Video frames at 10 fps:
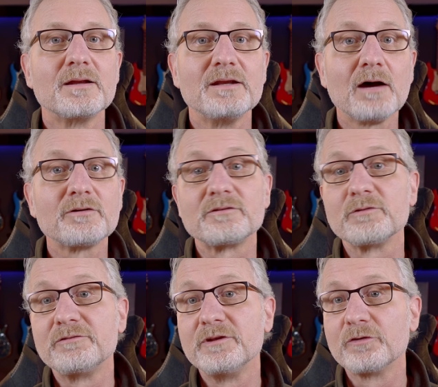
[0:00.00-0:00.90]
Now that
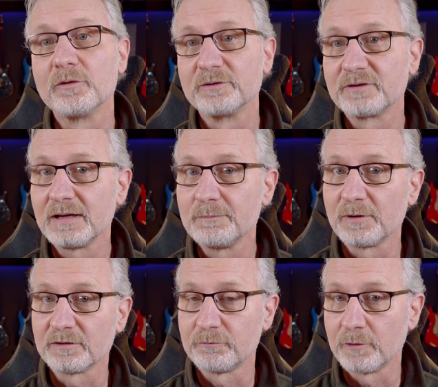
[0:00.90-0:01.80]
we've determined the clip
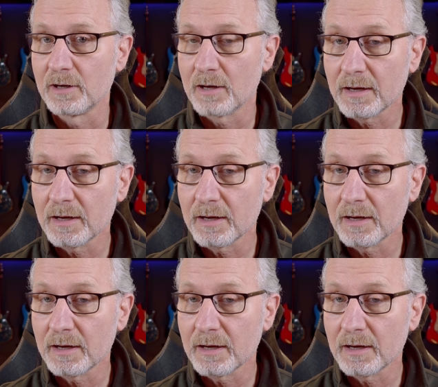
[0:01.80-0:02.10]
art for our